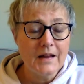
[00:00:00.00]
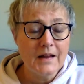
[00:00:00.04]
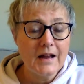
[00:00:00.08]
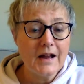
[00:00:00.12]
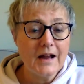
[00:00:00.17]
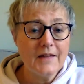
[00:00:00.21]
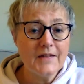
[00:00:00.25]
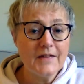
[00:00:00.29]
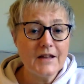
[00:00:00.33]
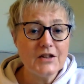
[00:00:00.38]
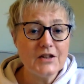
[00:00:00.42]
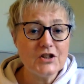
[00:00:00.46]

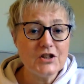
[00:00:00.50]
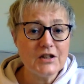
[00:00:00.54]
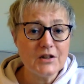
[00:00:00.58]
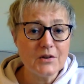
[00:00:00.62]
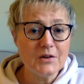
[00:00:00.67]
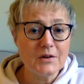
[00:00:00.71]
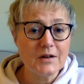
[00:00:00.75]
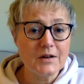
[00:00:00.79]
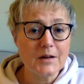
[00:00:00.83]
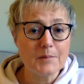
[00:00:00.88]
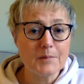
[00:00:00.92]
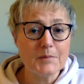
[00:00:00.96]
and then she
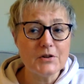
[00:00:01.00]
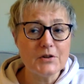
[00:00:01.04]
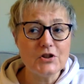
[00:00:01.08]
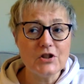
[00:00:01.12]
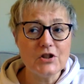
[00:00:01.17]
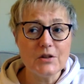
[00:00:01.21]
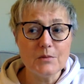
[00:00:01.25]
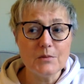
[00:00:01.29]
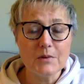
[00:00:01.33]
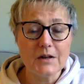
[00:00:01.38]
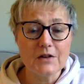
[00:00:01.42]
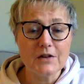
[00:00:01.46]
got up and
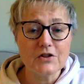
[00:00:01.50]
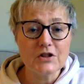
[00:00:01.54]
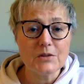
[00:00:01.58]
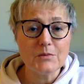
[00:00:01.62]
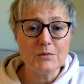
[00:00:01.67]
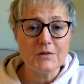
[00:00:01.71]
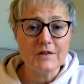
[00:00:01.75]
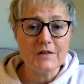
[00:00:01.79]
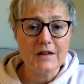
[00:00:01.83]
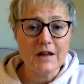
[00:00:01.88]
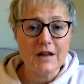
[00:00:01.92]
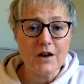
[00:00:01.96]
she realized she
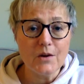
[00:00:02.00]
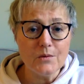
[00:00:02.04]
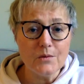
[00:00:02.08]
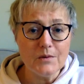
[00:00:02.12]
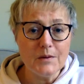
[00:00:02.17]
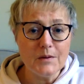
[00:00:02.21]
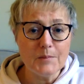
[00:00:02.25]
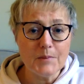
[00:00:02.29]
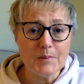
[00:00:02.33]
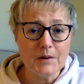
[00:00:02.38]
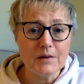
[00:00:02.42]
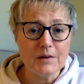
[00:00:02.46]
was the
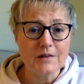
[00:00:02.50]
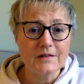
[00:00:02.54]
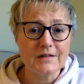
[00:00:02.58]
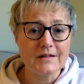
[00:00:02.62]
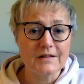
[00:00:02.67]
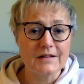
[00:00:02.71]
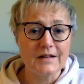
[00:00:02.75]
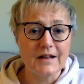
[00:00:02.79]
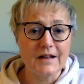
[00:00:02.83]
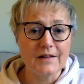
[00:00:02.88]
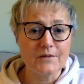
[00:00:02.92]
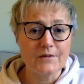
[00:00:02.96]
only
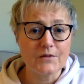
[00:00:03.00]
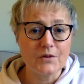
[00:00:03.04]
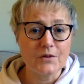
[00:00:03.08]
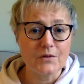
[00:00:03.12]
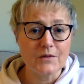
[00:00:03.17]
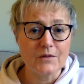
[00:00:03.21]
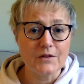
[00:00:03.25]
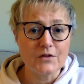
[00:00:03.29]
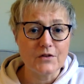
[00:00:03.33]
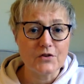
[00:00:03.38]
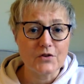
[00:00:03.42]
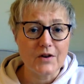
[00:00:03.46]
person left
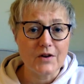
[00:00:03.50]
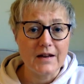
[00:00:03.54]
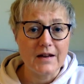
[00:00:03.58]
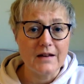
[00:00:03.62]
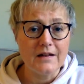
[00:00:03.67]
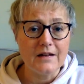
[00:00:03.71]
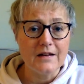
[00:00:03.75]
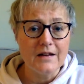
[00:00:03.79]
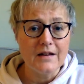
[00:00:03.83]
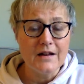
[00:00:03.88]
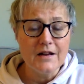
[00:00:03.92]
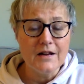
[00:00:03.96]
on the train.